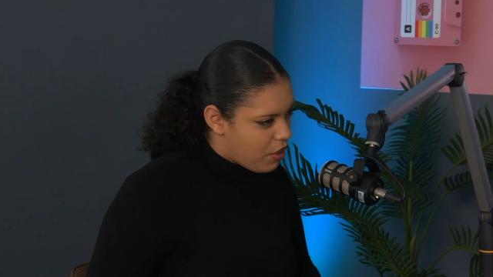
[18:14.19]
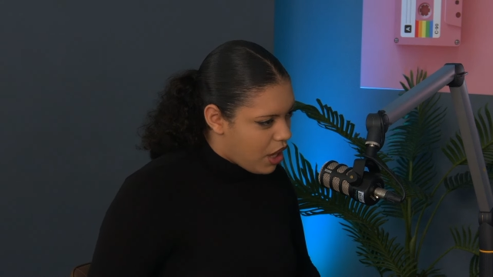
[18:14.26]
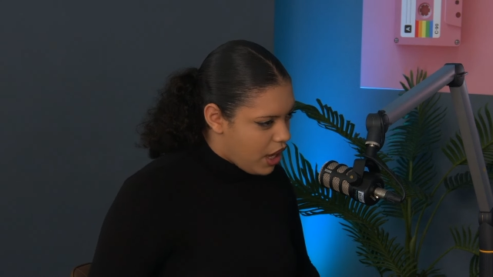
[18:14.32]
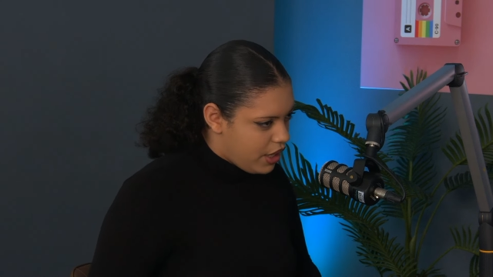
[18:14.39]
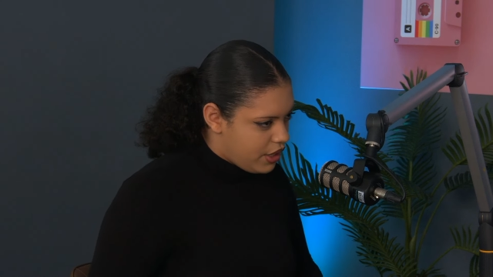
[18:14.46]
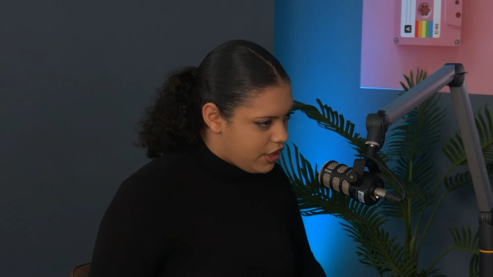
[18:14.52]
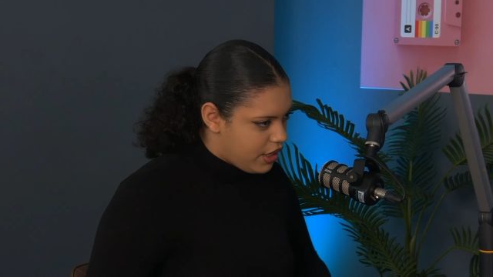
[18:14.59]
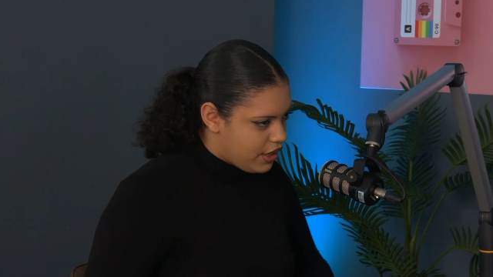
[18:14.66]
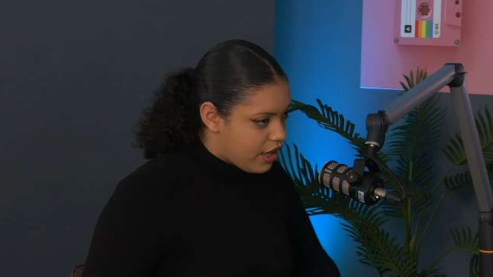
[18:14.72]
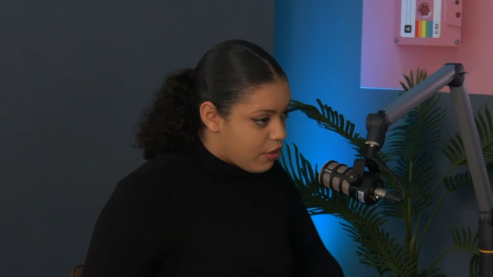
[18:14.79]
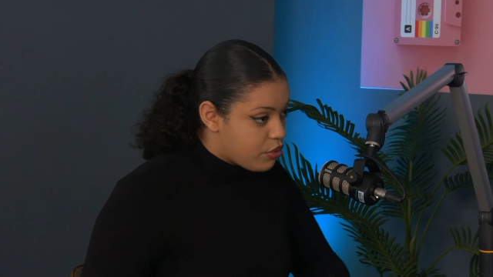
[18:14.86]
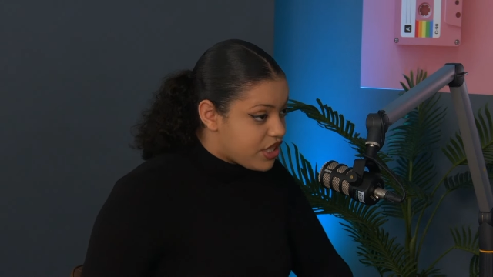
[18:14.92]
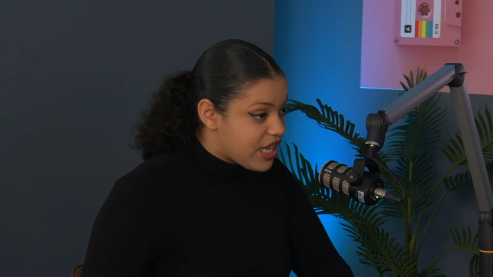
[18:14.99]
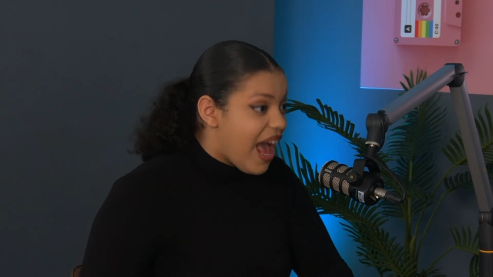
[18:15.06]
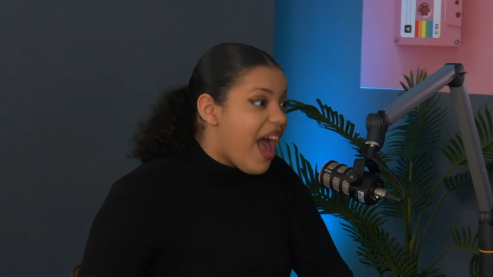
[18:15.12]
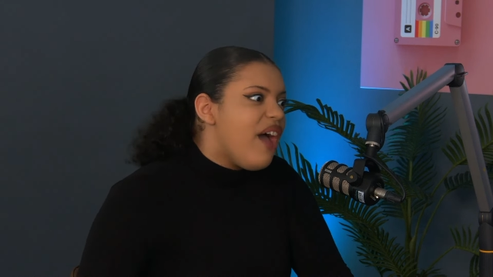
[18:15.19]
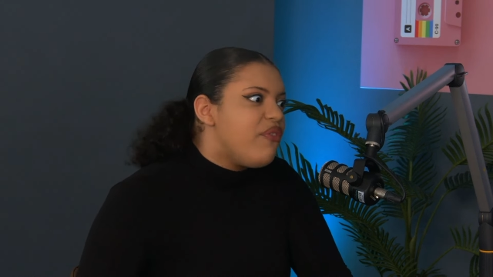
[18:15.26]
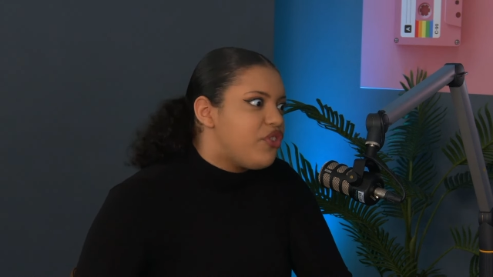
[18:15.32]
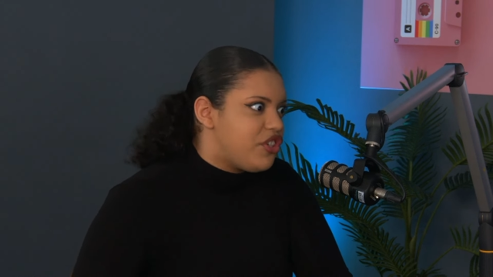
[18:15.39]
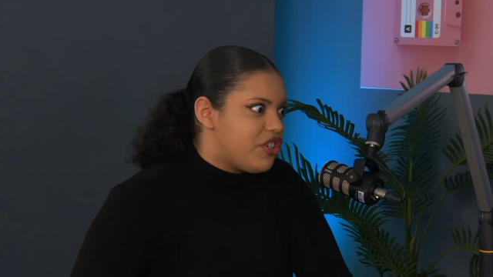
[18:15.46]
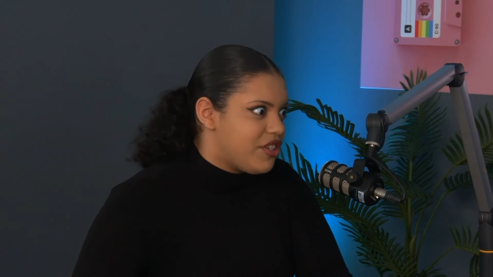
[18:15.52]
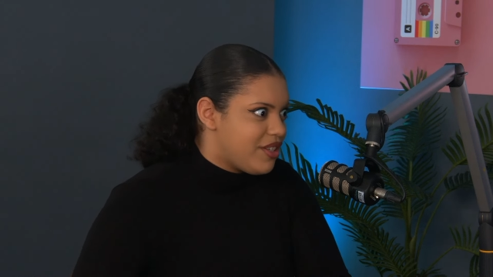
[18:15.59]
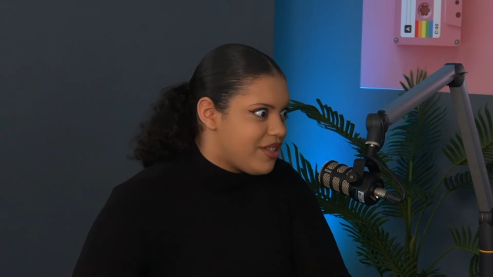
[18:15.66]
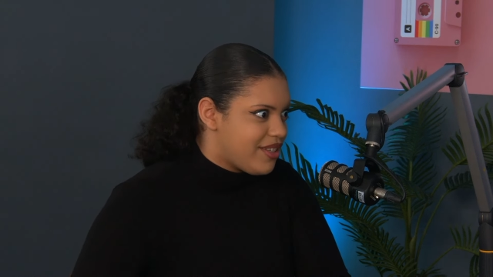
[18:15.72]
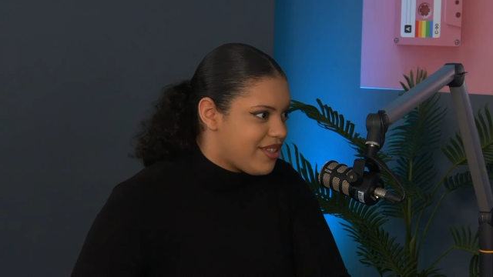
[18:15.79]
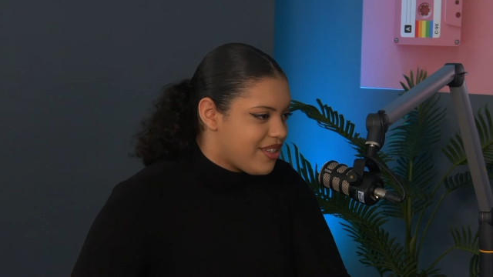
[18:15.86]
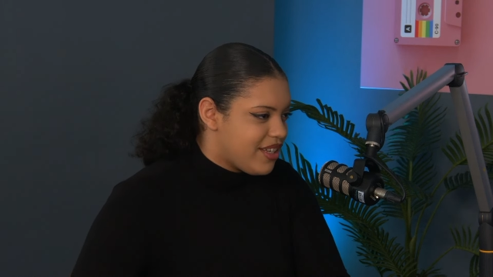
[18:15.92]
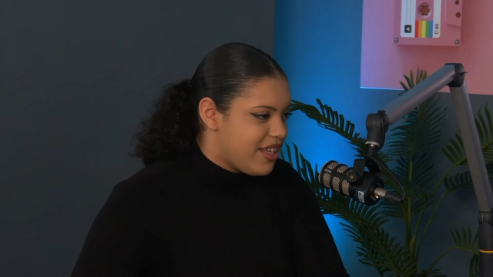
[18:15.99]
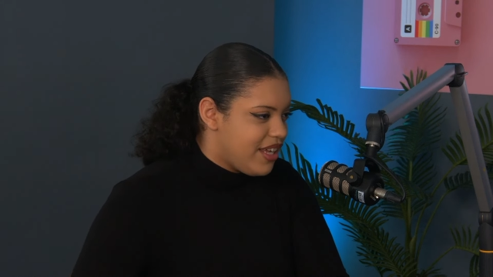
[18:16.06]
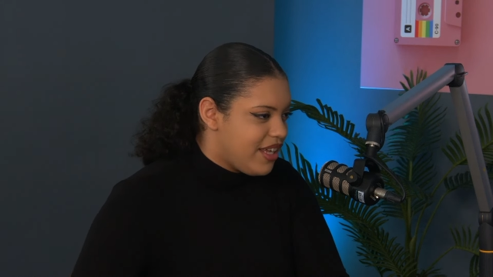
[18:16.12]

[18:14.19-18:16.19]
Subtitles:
behind it. There was evidence.